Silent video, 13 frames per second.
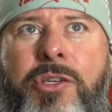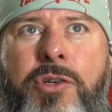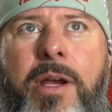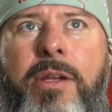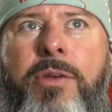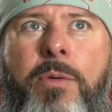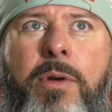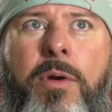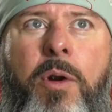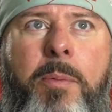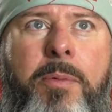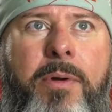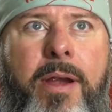Trying to
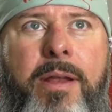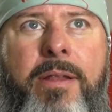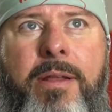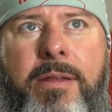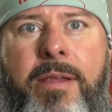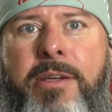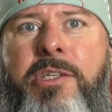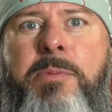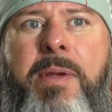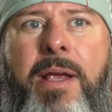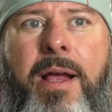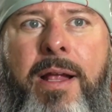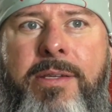incorporate the Texas
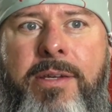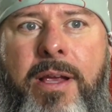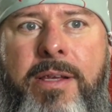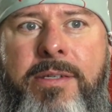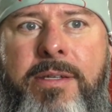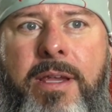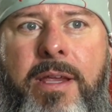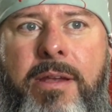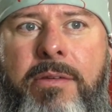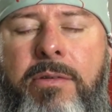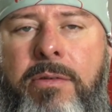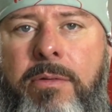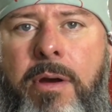Pete hot sauce
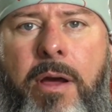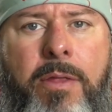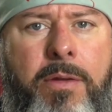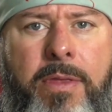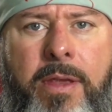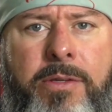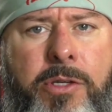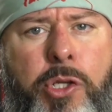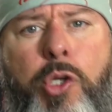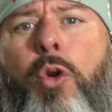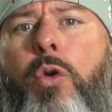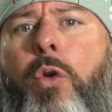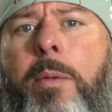into other things you
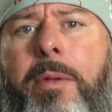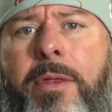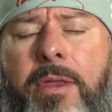don't normally